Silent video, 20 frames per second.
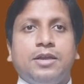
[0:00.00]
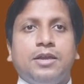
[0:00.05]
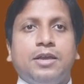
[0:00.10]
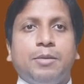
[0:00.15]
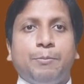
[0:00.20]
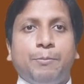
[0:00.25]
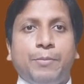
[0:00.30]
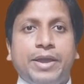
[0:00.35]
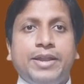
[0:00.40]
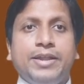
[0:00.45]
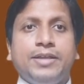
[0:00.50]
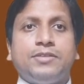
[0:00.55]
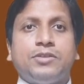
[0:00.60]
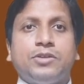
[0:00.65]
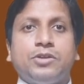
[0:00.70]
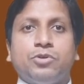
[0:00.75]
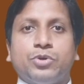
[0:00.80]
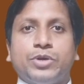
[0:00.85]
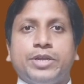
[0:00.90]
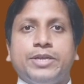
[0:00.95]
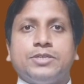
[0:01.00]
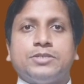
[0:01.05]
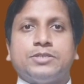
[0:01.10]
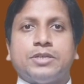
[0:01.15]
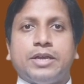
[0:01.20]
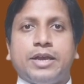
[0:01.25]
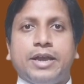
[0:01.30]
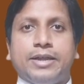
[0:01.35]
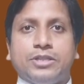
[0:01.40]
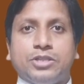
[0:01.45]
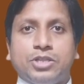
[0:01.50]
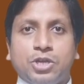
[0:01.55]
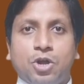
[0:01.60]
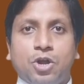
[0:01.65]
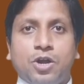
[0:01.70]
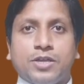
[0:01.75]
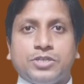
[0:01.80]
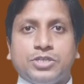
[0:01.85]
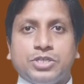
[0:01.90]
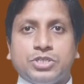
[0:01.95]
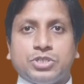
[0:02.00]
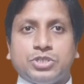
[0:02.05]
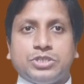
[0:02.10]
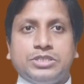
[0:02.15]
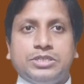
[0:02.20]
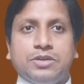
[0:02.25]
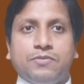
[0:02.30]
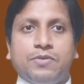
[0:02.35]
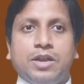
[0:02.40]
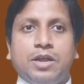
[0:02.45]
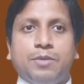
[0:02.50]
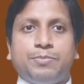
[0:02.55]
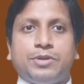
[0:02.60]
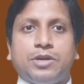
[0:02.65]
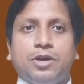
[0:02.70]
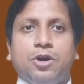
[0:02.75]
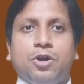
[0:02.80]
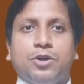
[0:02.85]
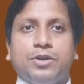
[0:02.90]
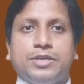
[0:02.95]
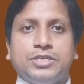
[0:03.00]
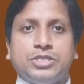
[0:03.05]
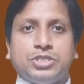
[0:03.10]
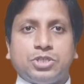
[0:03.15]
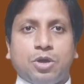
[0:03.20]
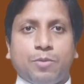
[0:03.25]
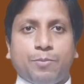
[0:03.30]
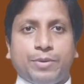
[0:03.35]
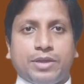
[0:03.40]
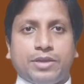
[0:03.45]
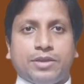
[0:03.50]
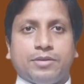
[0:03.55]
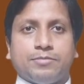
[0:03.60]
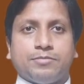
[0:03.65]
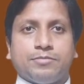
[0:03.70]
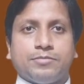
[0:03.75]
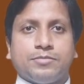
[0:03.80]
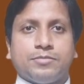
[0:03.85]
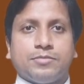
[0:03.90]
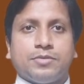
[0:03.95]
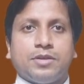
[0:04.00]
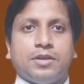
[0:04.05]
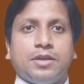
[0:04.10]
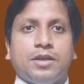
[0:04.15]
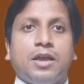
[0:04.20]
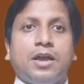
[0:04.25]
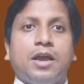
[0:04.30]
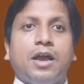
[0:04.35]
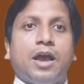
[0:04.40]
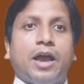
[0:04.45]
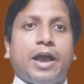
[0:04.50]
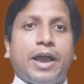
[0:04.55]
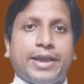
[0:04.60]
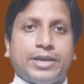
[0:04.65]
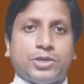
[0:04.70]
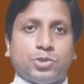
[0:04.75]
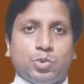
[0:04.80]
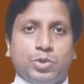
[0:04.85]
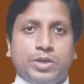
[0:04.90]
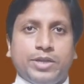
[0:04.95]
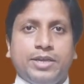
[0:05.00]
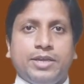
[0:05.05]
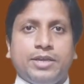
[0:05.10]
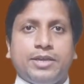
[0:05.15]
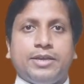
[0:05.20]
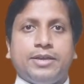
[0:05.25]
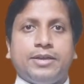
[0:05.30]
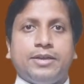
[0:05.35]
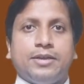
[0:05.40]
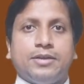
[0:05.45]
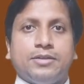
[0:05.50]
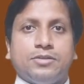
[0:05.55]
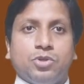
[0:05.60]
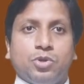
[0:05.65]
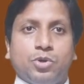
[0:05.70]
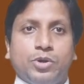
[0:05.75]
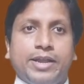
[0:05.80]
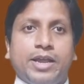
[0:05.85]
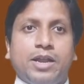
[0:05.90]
Many theories and theologies developed on this topic. Actually, the real